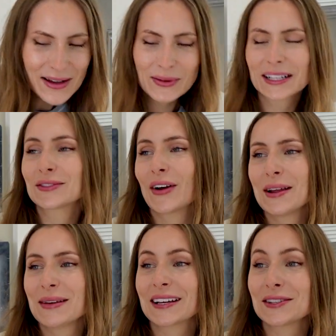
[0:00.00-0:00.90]
it's funny
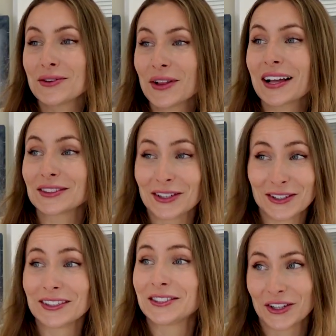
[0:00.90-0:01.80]
because you
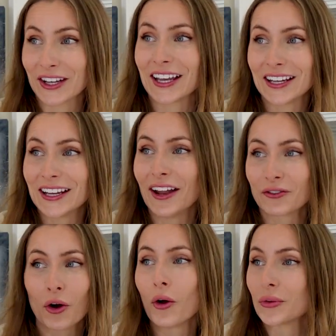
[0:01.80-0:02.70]
literally took it
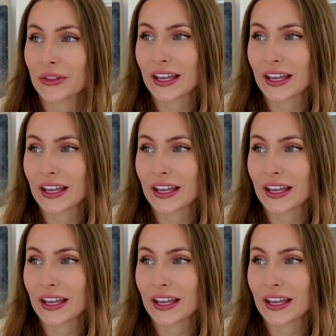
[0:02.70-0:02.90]
and rolled with